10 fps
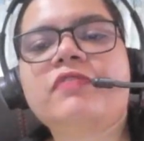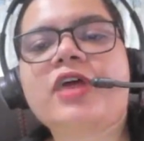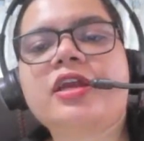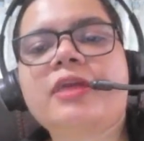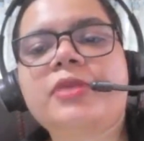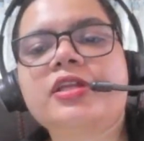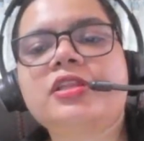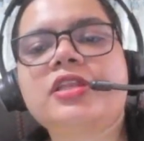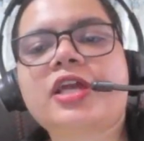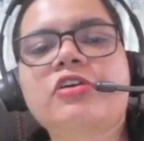
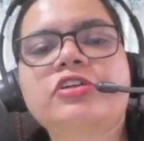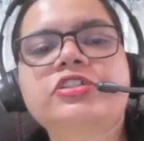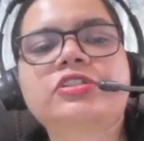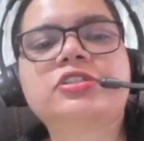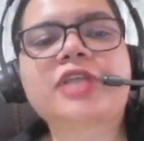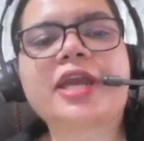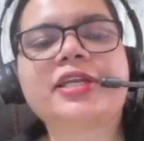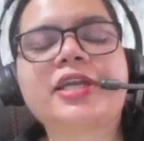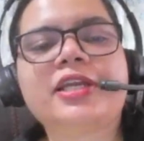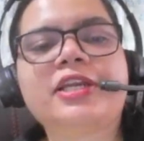American psychologist Stan
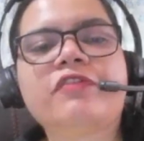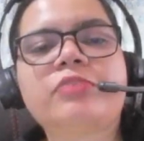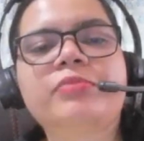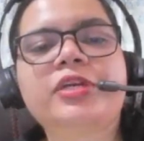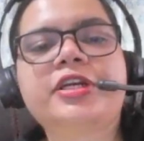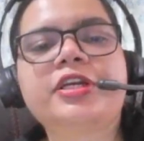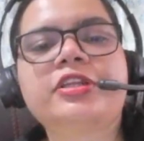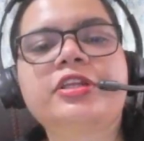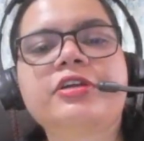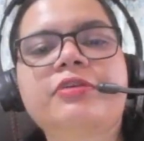Kenley formulated
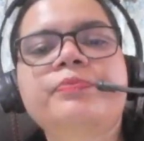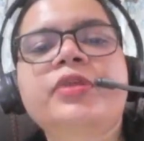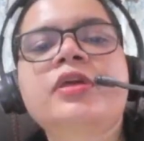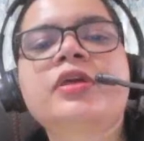the term